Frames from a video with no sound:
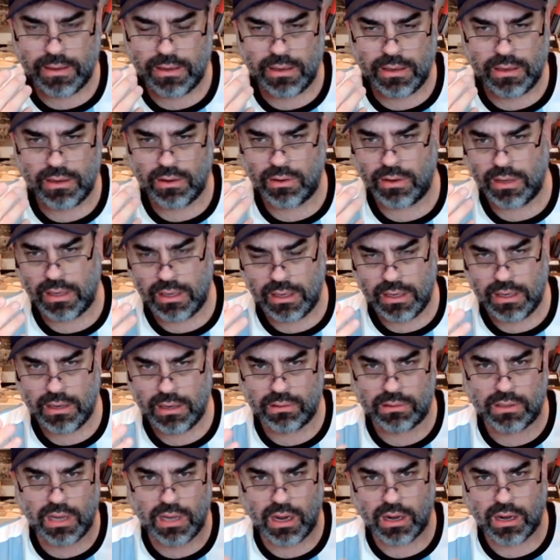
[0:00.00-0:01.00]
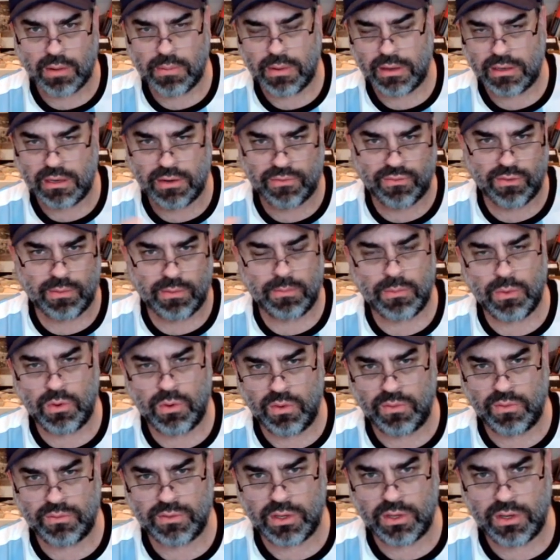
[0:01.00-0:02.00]
he'll talk about different
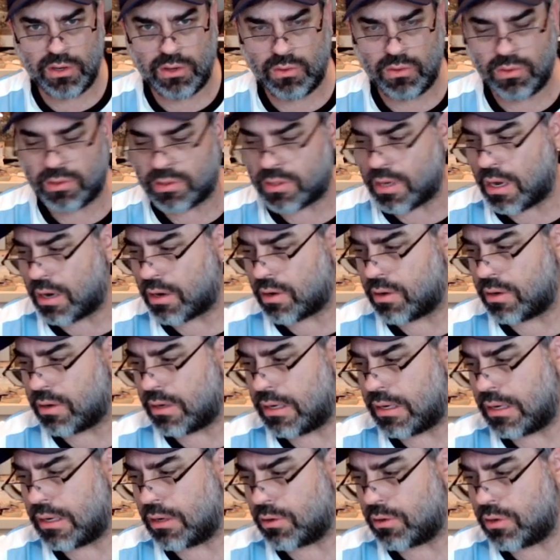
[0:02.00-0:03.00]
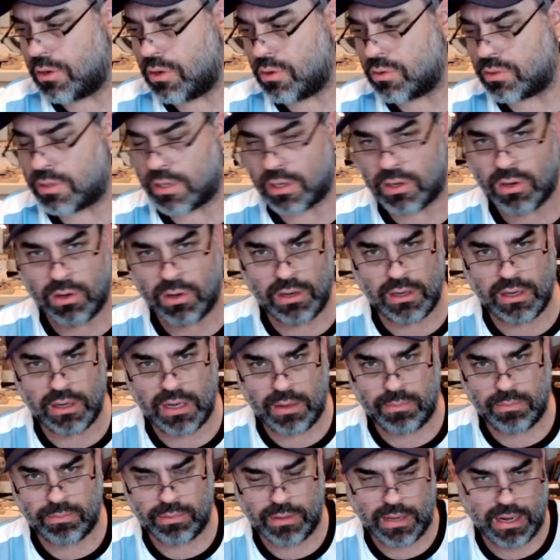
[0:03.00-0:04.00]
moves that you do in soccer, and he'll use the current
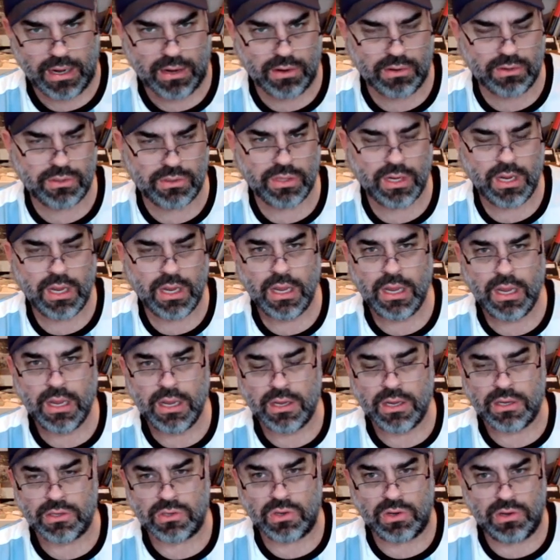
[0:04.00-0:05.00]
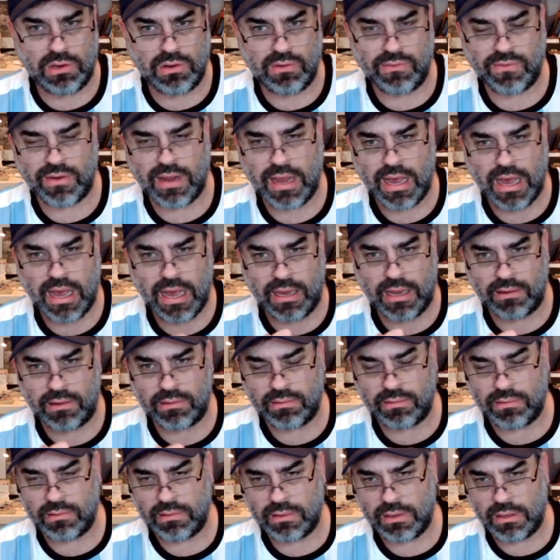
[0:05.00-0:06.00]
day players. So you've got
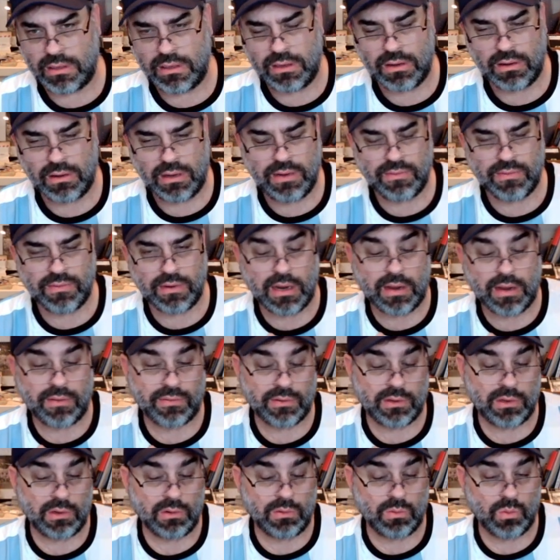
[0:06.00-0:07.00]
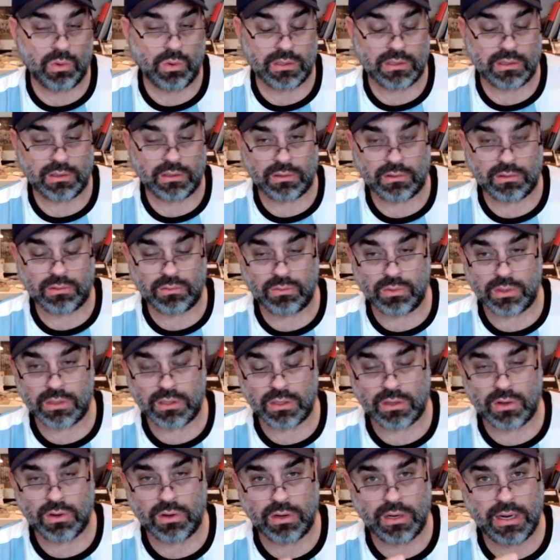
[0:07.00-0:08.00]
even after it wasn't
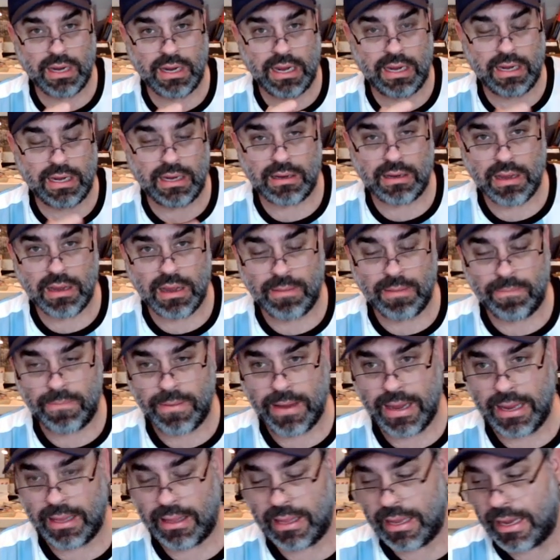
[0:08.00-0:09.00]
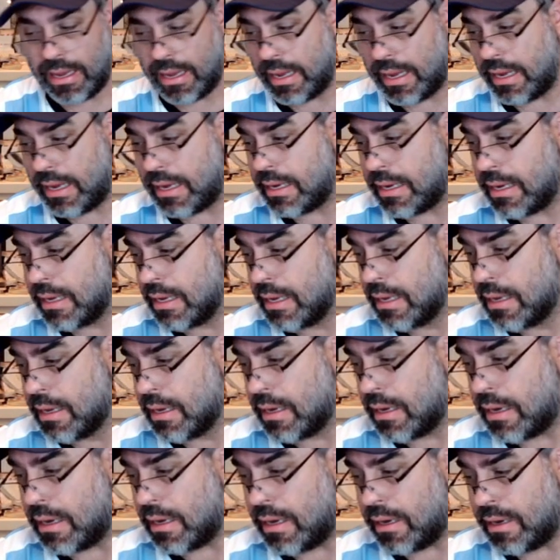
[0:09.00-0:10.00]
current day, Pele,
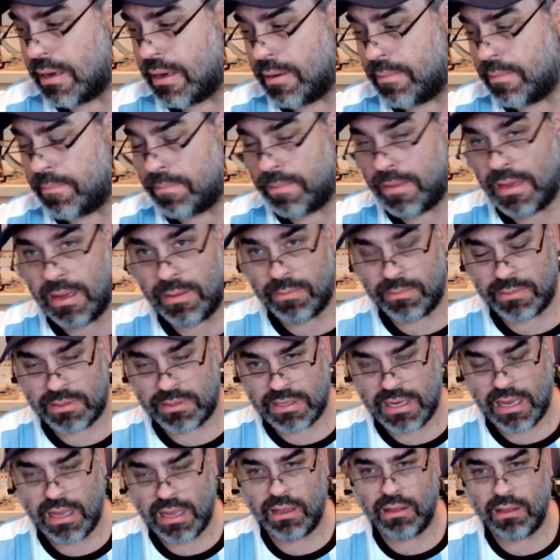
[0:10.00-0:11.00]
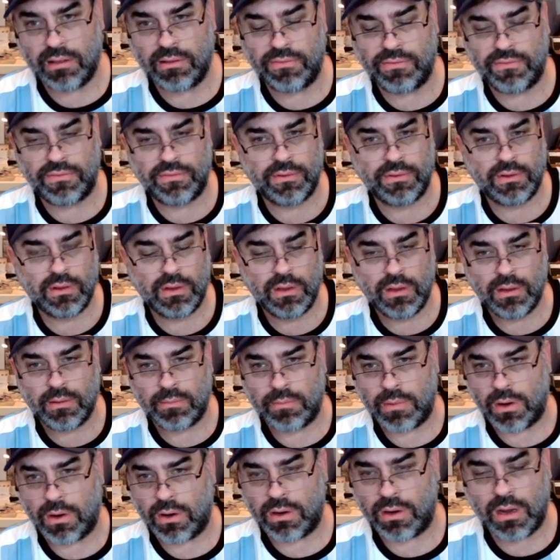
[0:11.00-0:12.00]
himself,
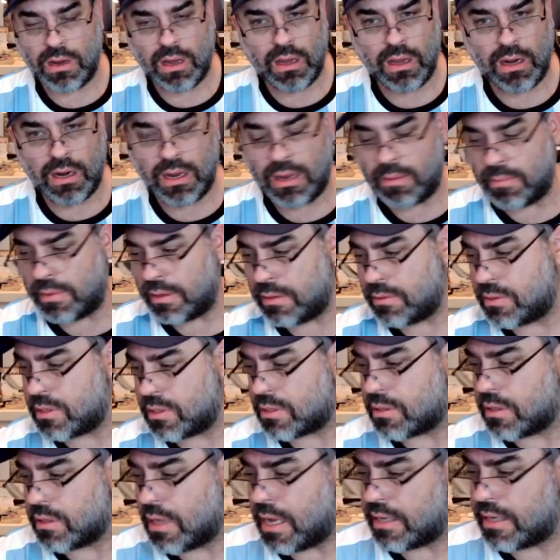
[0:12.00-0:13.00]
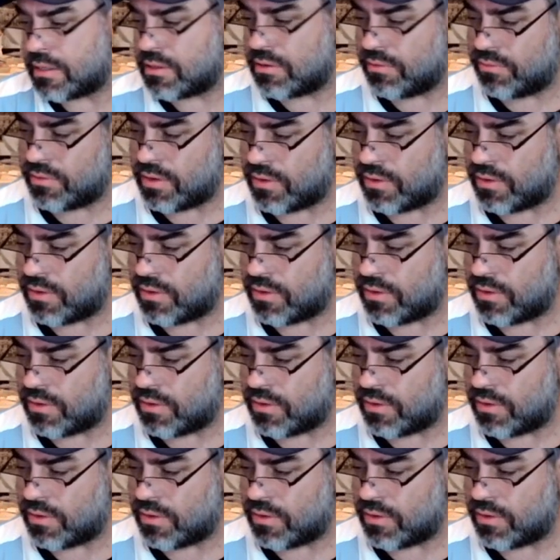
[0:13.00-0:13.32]
Maradona. I mean, just lots of